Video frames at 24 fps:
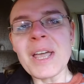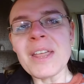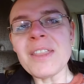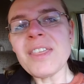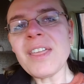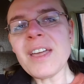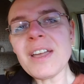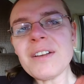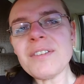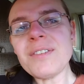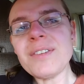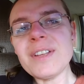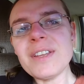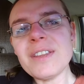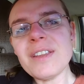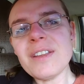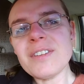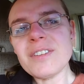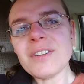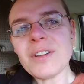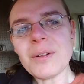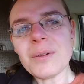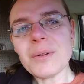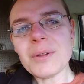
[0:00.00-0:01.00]
And thankfully,
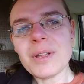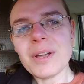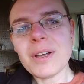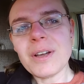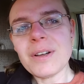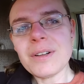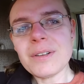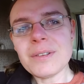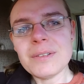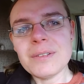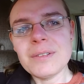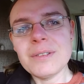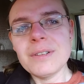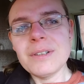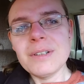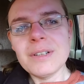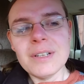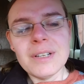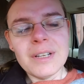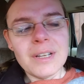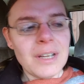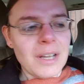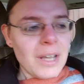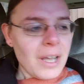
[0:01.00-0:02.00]
this old girl
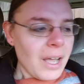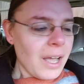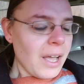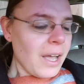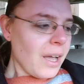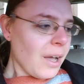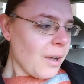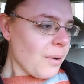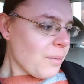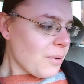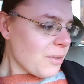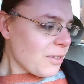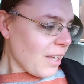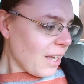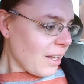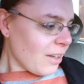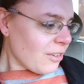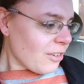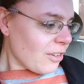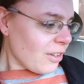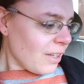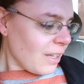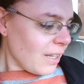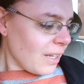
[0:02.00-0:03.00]
was
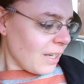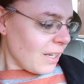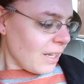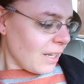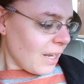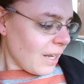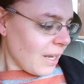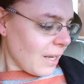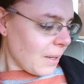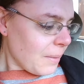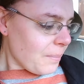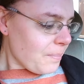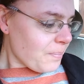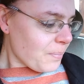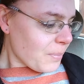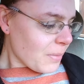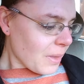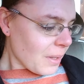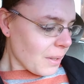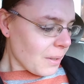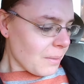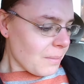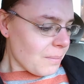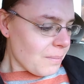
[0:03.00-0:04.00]
actually
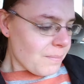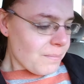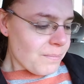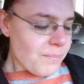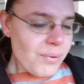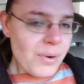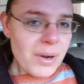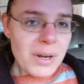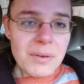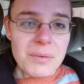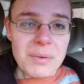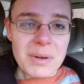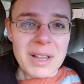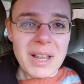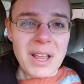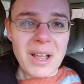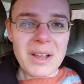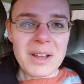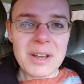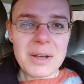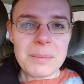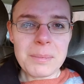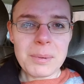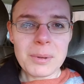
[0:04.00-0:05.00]
pretty
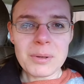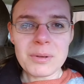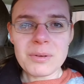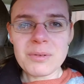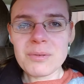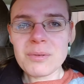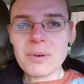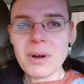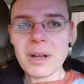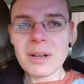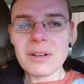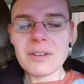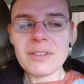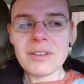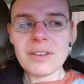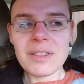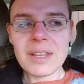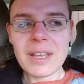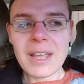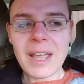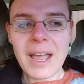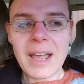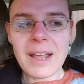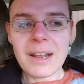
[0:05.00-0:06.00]
reliable right to
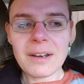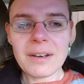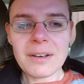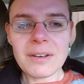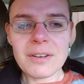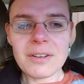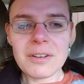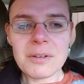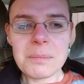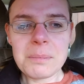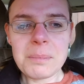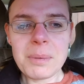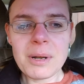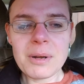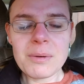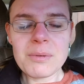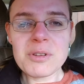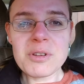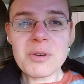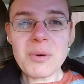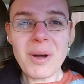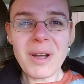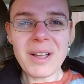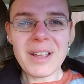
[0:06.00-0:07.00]
the end, but it
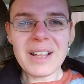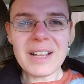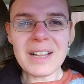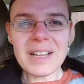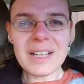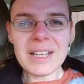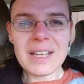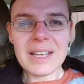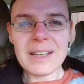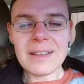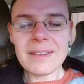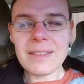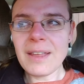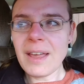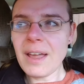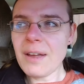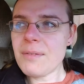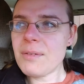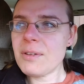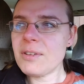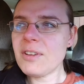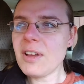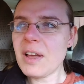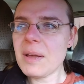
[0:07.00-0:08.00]
was quite clear that
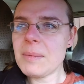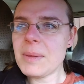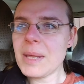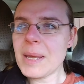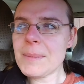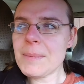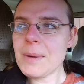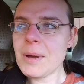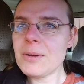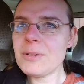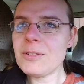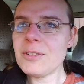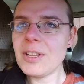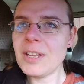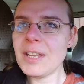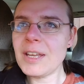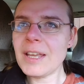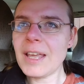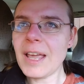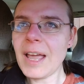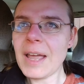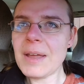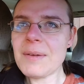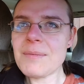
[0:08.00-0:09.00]
every time the
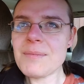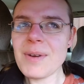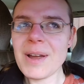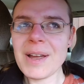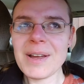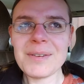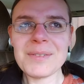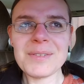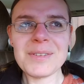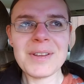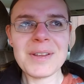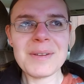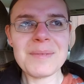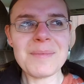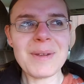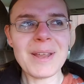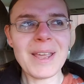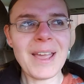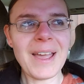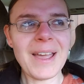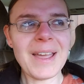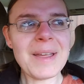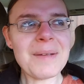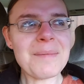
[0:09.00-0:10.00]
MOT came round, it
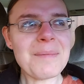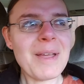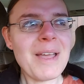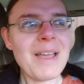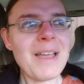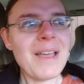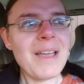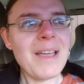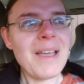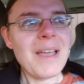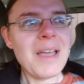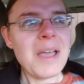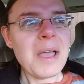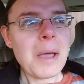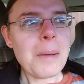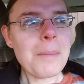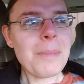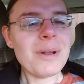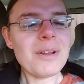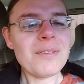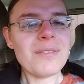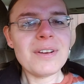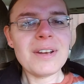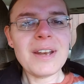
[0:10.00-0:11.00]
became a
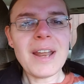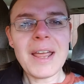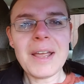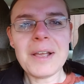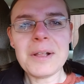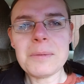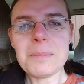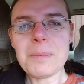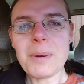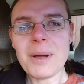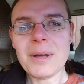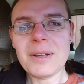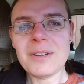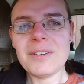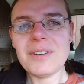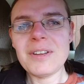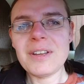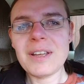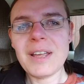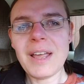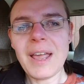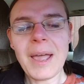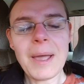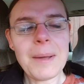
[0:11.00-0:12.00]
bit of a
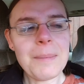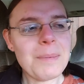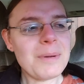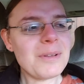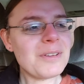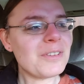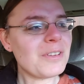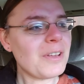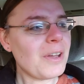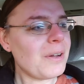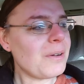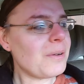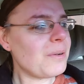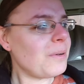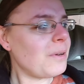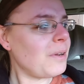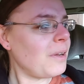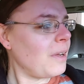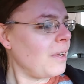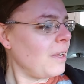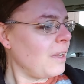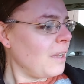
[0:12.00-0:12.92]
nail-biting episode.